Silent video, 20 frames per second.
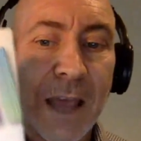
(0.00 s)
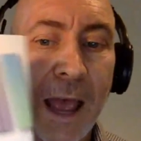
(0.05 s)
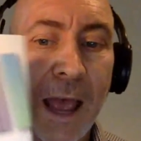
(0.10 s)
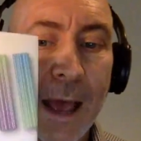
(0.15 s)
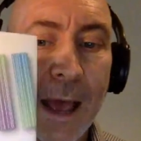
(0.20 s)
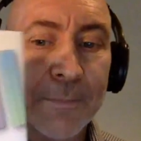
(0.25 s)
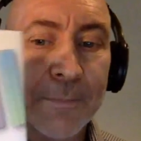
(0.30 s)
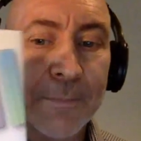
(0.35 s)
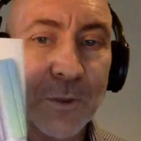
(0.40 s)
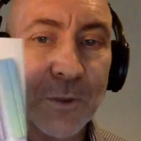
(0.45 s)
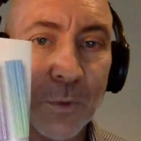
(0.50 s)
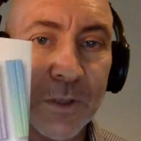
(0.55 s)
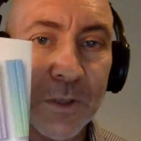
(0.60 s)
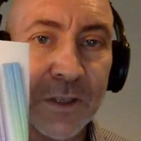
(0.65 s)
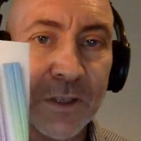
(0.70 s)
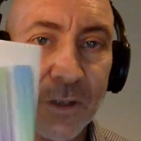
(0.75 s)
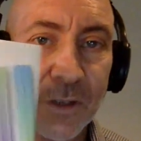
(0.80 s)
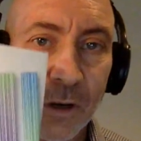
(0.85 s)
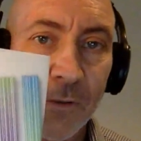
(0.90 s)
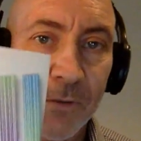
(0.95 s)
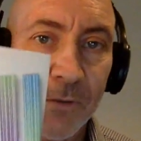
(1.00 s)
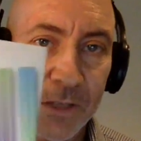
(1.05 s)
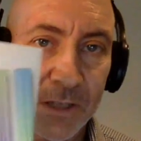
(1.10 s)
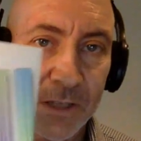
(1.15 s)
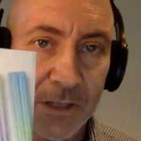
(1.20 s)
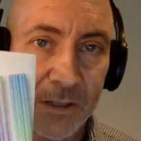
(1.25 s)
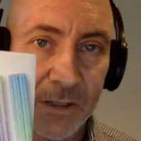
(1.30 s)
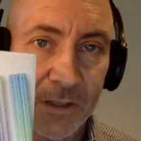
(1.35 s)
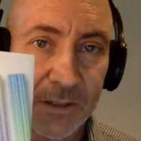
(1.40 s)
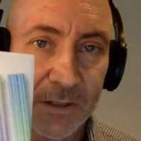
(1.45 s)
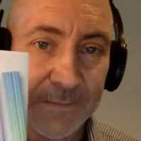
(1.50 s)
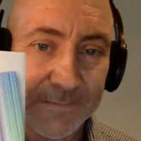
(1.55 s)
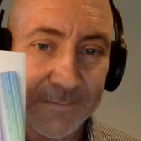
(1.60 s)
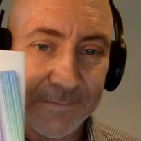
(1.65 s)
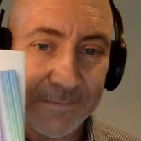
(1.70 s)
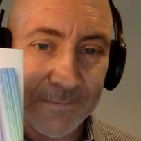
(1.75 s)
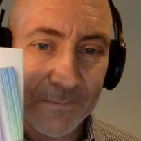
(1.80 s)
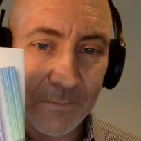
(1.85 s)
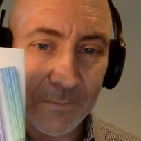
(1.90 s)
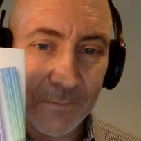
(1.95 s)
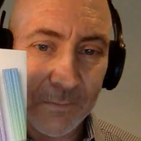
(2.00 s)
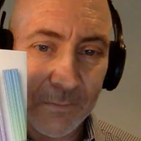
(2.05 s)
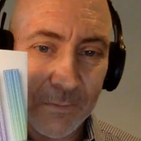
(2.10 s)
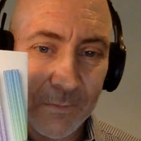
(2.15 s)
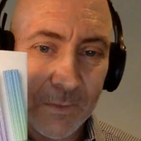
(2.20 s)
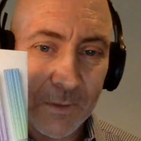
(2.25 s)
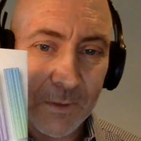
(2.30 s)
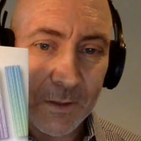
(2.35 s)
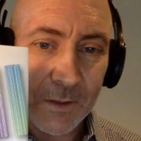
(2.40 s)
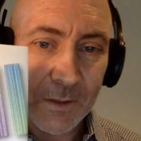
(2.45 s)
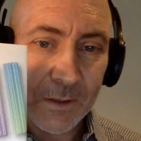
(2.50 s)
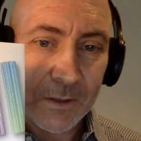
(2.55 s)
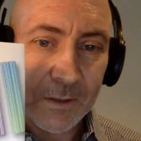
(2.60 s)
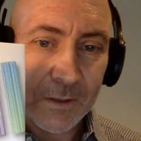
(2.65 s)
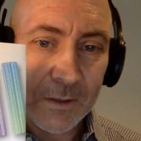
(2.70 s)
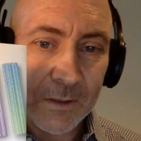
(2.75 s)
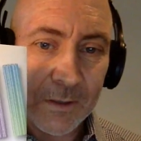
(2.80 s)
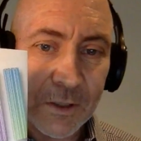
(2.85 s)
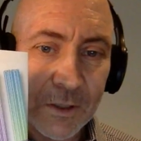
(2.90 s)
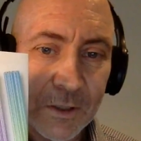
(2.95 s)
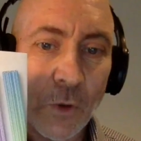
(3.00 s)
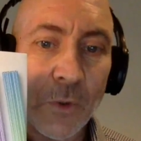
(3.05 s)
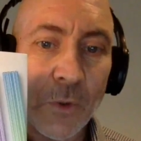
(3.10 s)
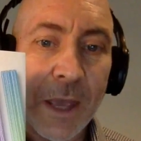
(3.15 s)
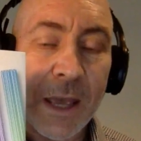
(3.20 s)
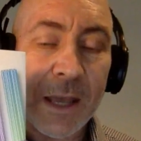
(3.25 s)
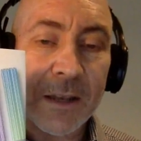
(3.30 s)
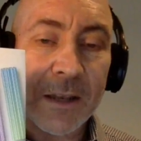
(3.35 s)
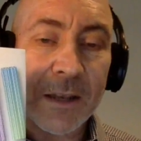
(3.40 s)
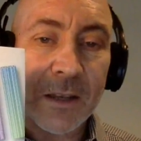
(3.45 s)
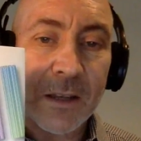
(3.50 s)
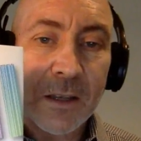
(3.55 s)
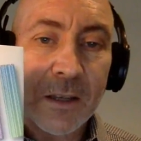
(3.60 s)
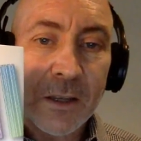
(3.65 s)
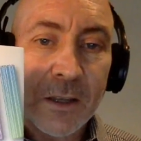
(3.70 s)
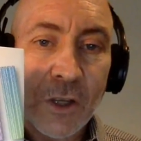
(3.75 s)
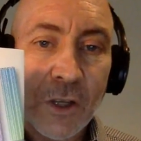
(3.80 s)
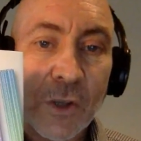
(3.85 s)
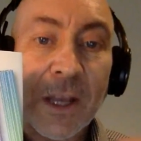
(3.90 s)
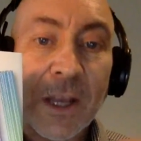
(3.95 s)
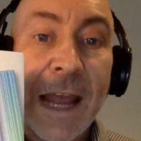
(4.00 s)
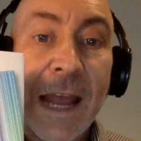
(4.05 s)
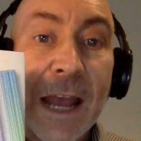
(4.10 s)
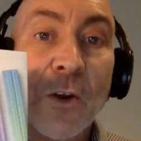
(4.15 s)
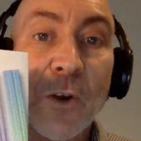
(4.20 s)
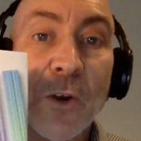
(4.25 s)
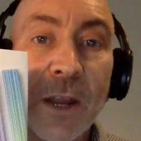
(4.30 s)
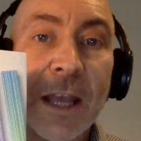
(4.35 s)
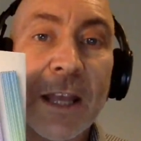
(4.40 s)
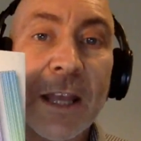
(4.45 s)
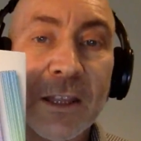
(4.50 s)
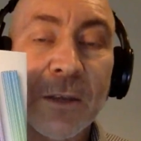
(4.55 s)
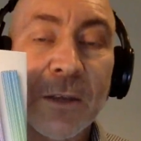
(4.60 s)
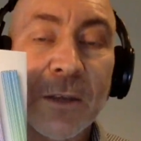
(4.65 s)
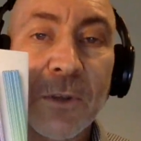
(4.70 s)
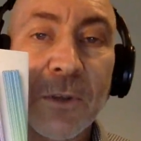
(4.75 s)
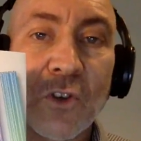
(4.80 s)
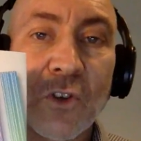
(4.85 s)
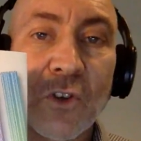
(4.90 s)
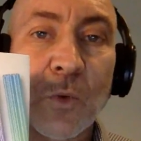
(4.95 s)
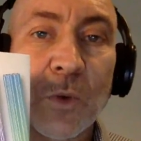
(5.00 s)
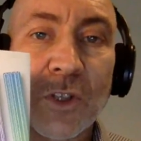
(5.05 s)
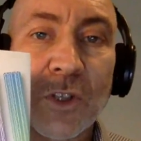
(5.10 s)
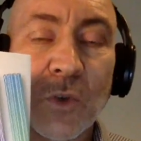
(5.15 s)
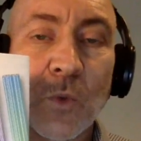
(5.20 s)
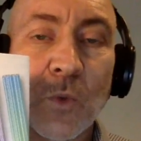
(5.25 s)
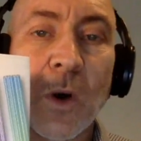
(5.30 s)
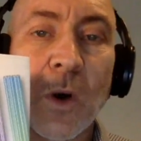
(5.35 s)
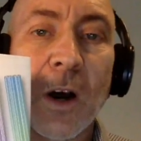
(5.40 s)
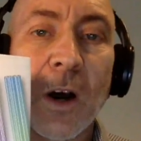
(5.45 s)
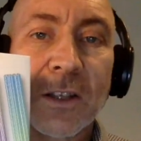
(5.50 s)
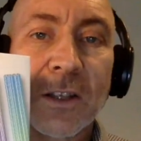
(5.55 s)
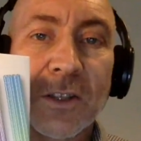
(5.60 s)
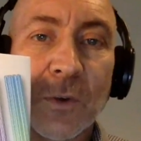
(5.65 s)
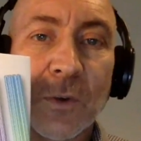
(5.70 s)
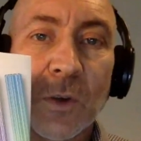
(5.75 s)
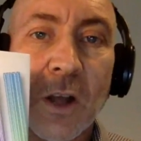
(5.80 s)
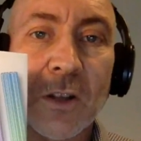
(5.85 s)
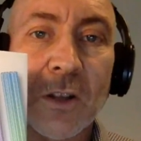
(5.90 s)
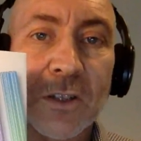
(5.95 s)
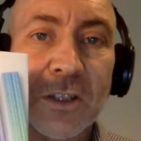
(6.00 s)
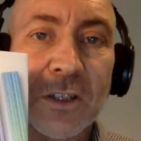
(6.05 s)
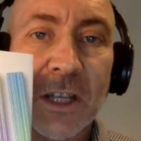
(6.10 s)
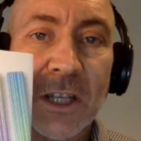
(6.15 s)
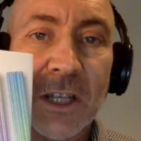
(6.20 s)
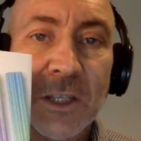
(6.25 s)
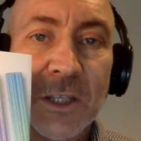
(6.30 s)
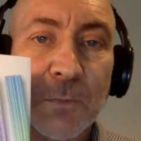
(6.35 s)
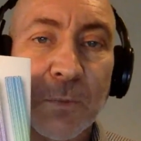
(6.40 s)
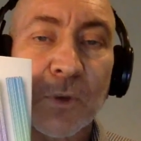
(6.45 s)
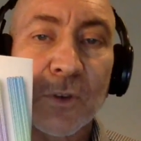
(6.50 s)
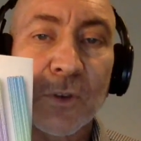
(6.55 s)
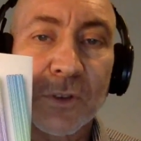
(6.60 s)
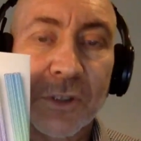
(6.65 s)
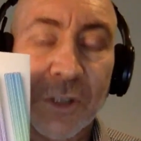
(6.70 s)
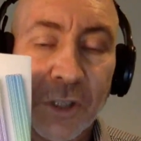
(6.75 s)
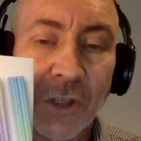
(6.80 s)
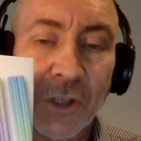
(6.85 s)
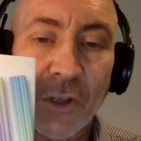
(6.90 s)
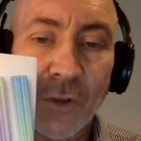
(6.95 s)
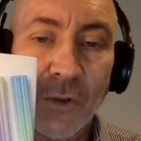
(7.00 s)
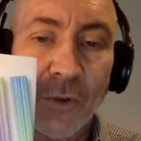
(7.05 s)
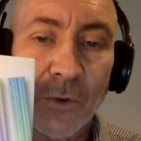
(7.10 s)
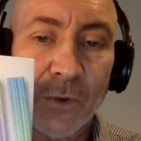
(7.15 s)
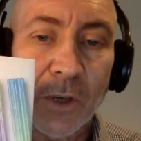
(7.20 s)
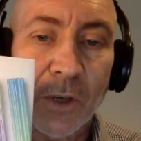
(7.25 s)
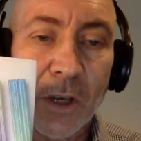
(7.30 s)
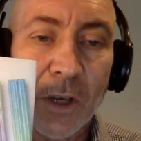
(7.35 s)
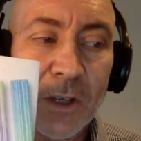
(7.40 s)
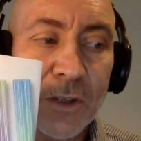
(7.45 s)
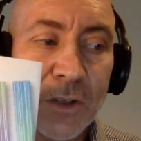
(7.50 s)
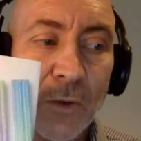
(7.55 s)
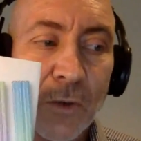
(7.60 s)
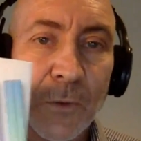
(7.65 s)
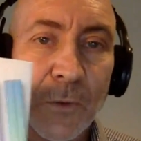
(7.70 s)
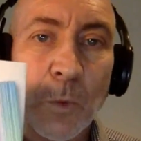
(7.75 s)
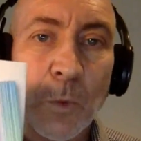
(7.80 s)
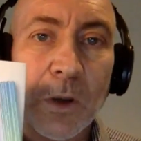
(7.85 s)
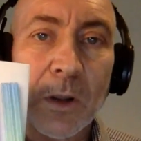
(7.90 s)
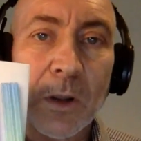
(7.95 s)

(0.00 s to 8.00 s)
apps with services so that you can aggregate them and do what you want. So it all just gets pulled to you. So if you want